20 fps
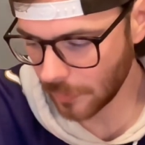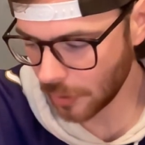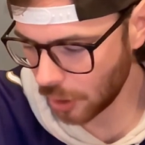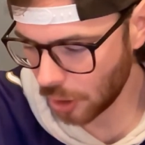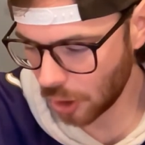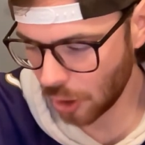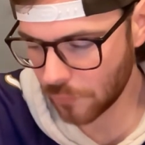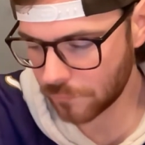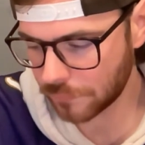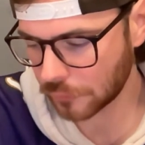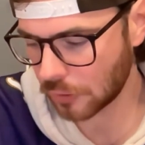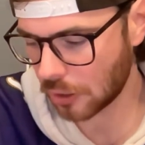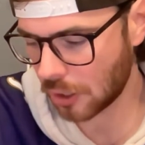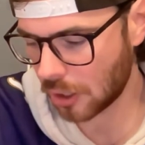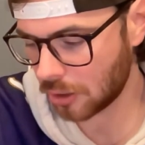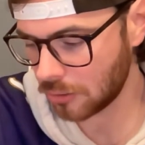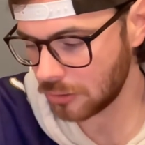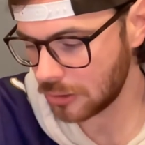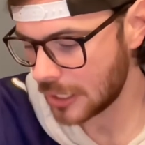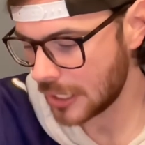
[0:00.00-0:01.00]

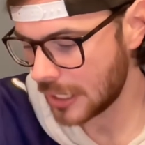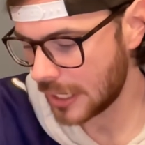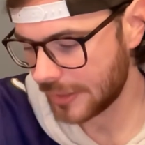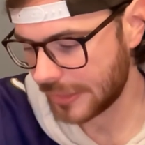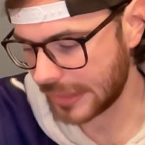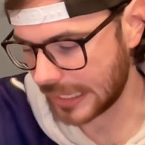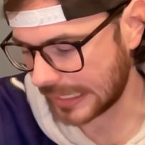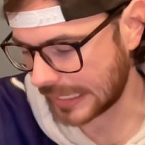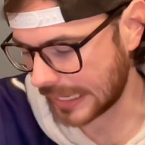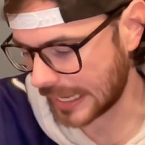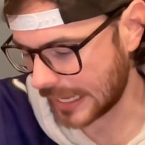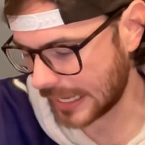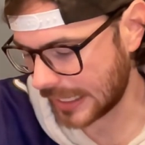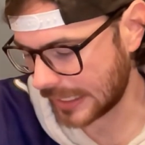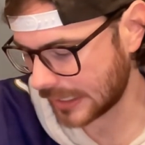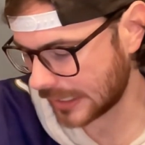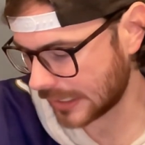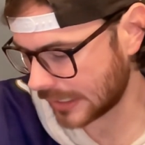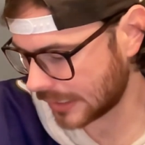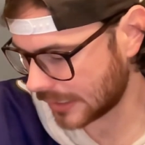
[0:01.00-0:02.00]
Overall, they get
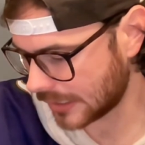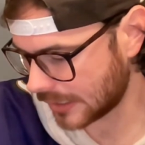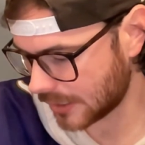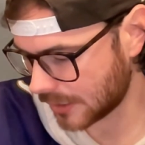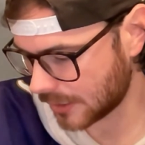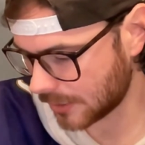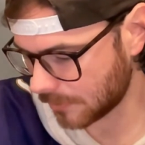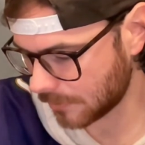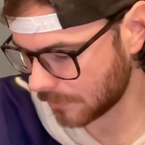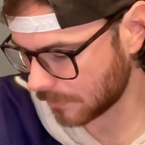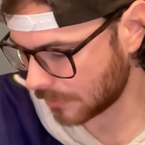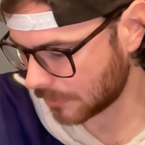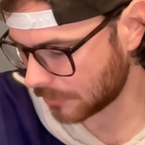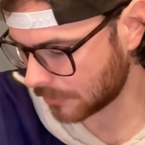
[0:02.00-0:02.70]
what